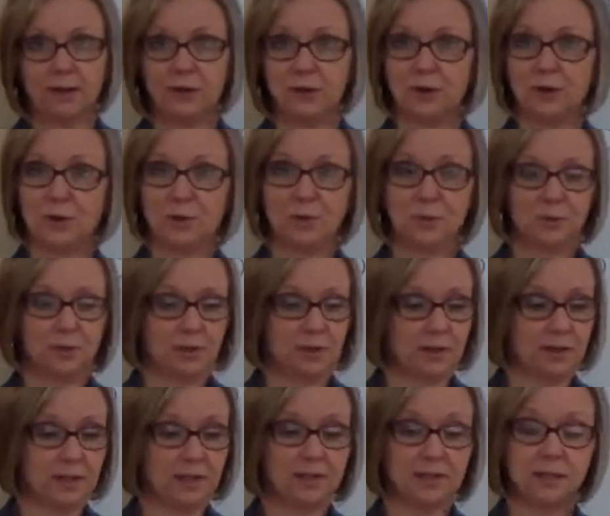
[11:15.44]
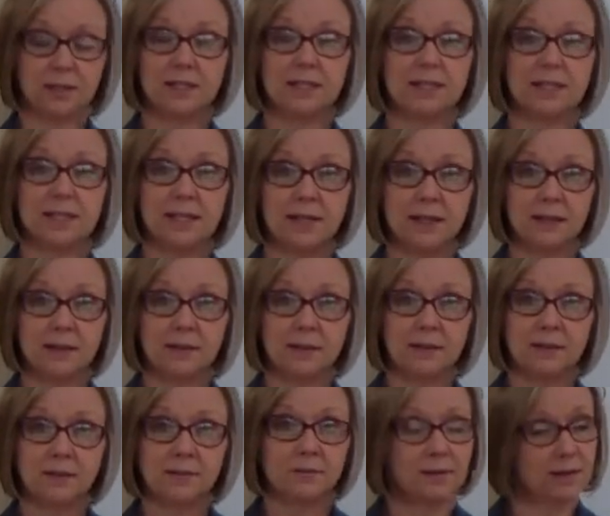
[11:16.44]
you know, this is sin.
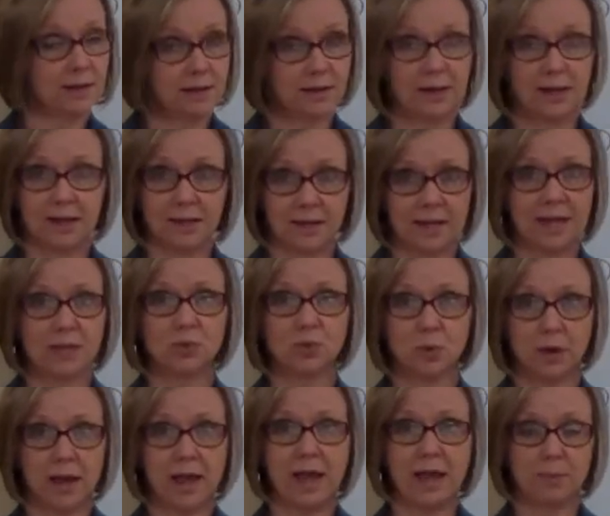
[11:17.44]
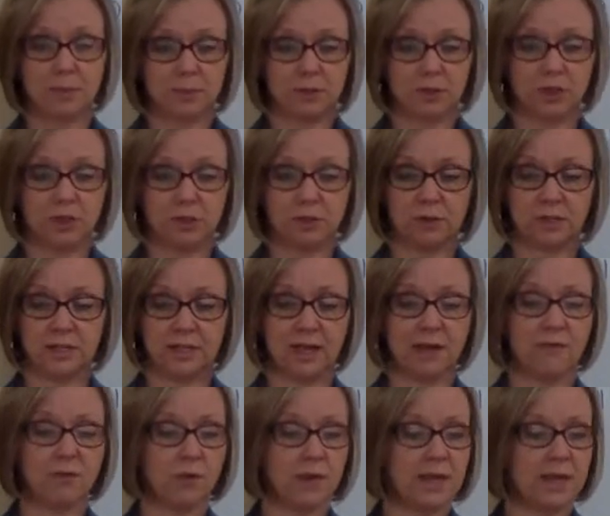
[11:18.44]
And, and that's what happens. You know, the
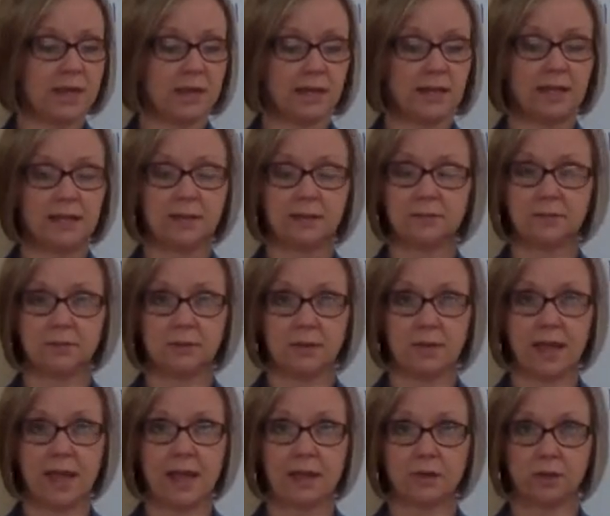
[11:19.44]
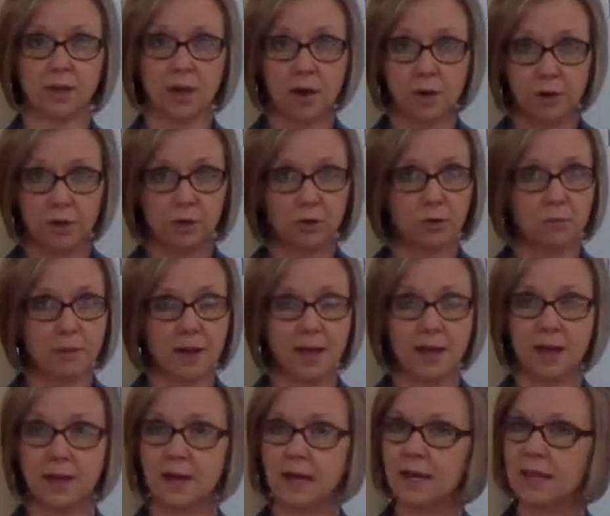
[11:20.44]
devil, he can get that thought in your
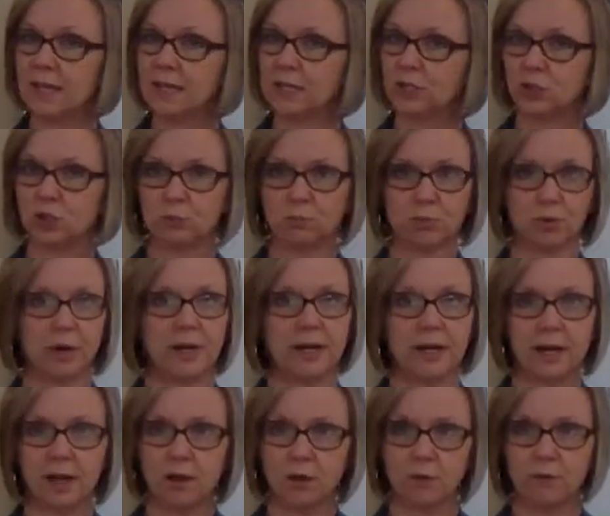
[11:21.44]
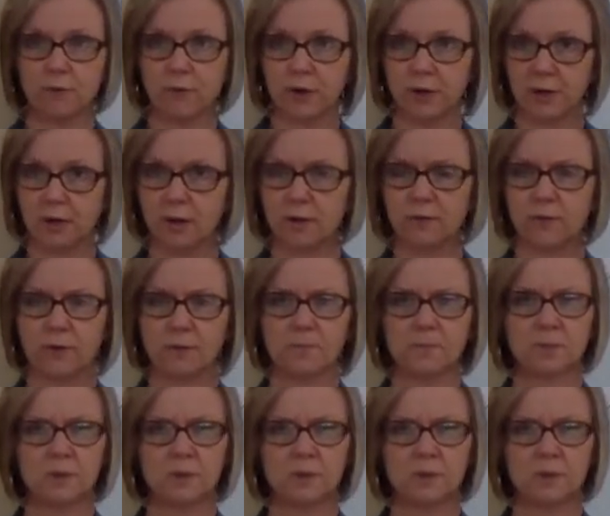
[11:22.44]
mind and he can just bring it over and over.